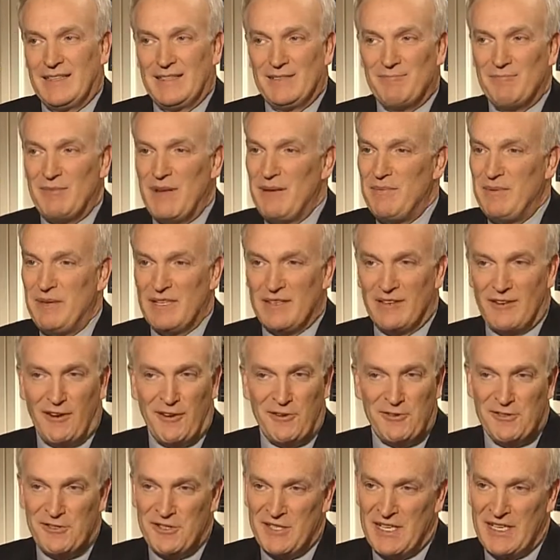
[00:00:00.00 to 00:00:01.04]
maybe in
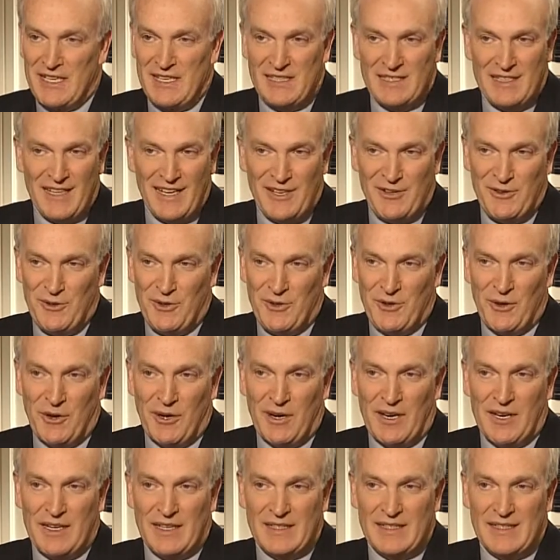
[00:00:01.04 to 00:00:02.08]
large cities like New
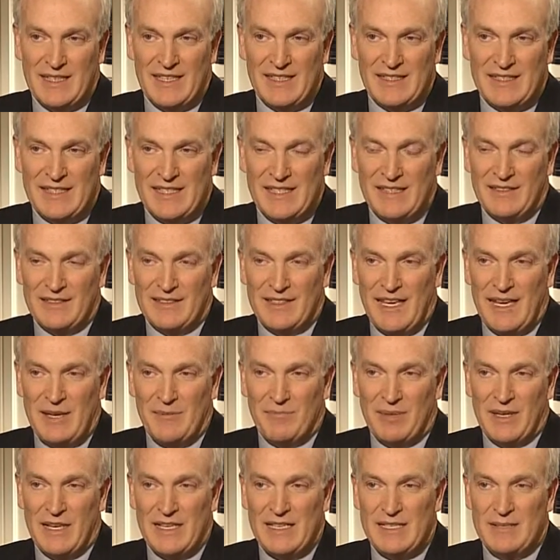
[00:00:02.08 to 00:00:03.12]
York, it can still
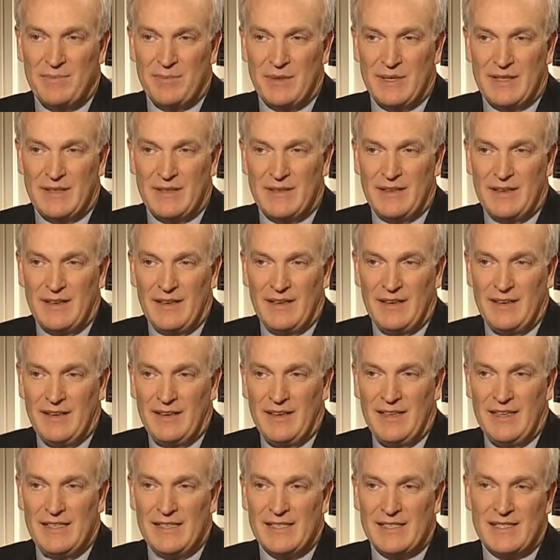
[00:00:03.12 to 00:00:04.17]
take place, but
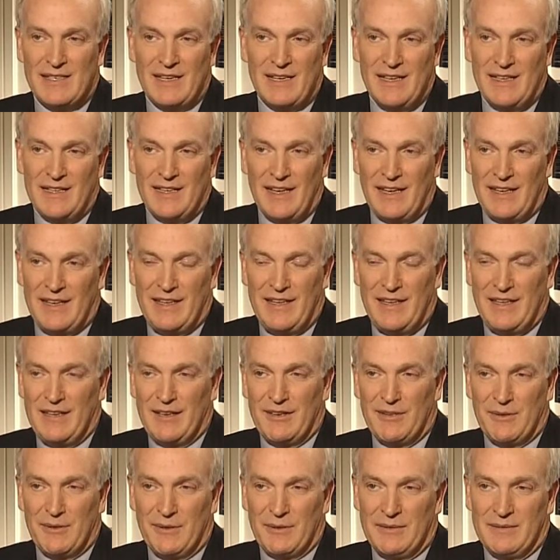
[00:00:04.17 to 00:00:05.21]
in a city like
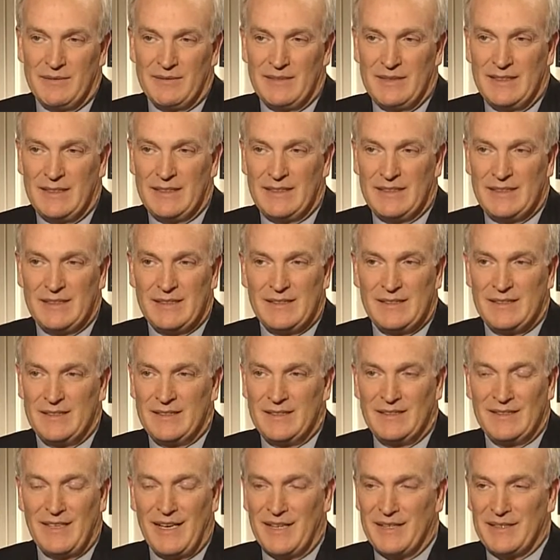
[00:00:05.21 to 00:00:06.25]
here, it's
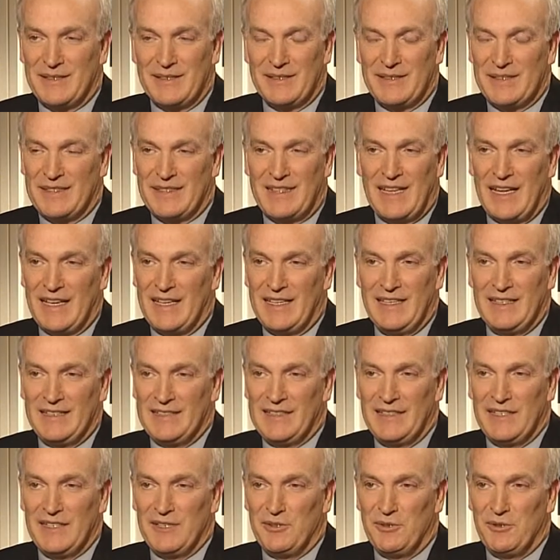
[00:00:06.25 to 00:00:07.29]
not that
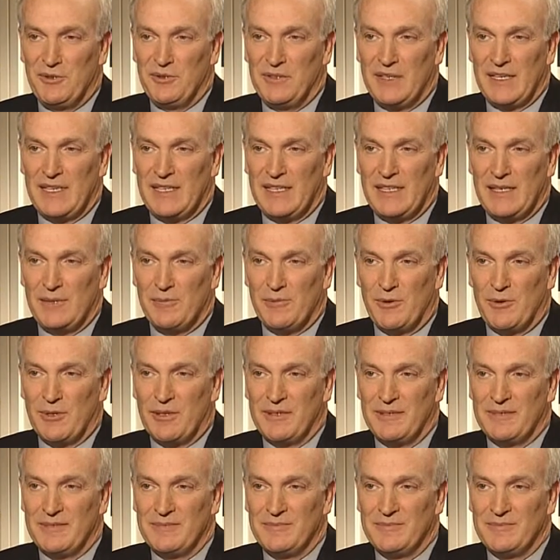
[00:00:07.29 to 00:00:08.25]
easy to do that anymore.